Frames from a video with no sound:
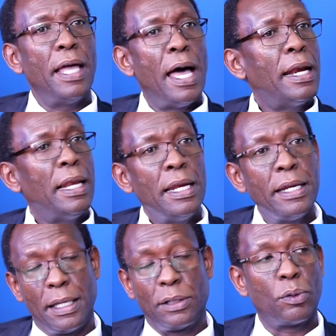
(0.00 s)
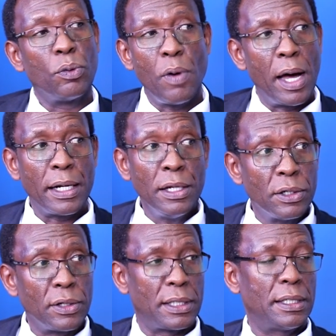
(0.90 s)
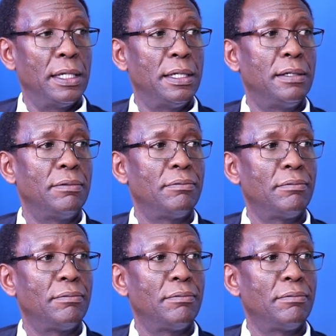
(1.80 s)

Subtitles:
There are lenders who are interested